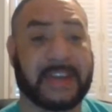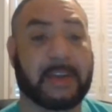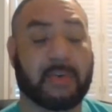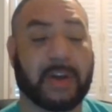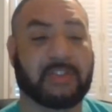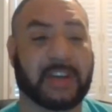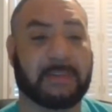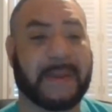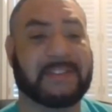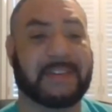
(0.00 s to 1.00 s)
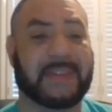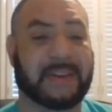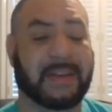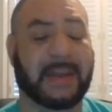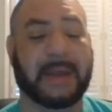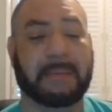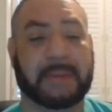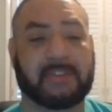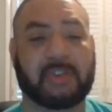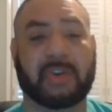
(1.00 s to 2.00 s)
any question, especially if the
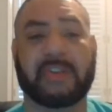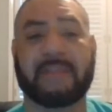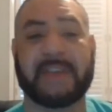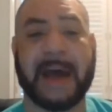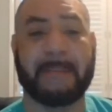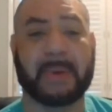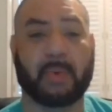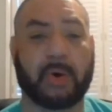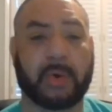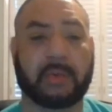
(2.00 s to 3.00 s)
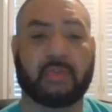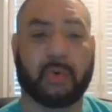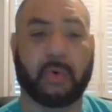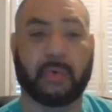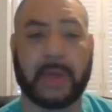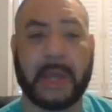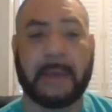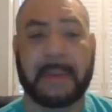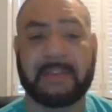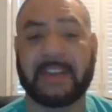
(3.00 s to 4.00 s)
blood sugars have not been well controlled,
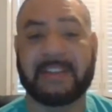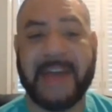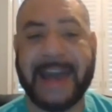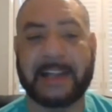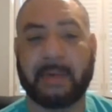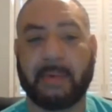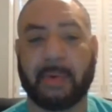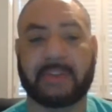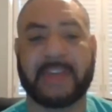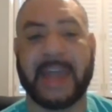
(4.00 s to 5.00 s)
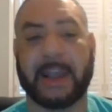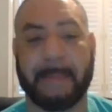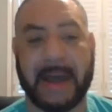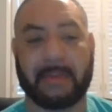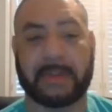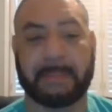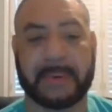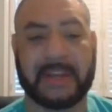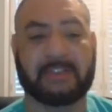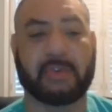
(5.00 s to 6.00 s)
because exactly what we're saying about the
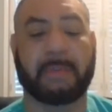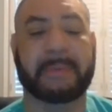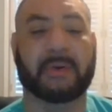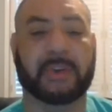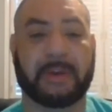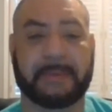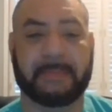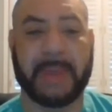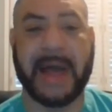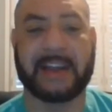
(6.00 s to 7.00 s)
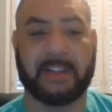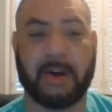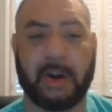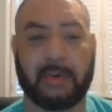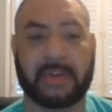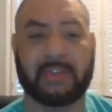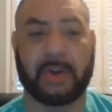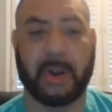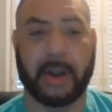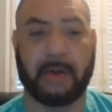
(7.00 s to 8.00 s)
potential buildup of plaque in the arteries
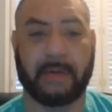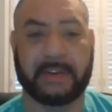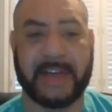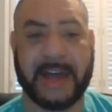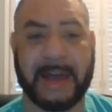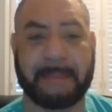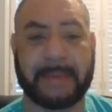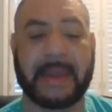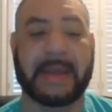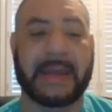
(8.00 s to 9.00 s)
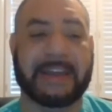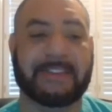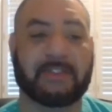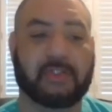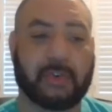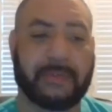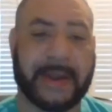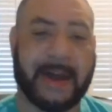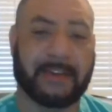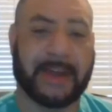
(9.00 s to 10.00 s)
occurring over time. As a
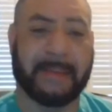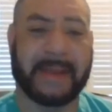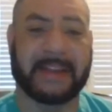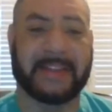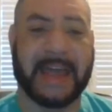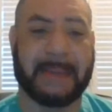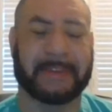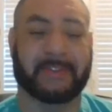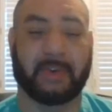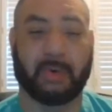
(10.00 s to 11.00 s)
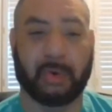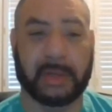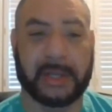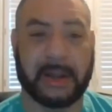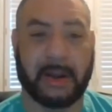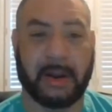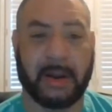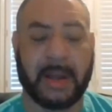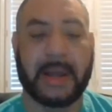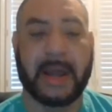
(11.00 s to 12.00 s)
juvenile diabetic, that happens earlier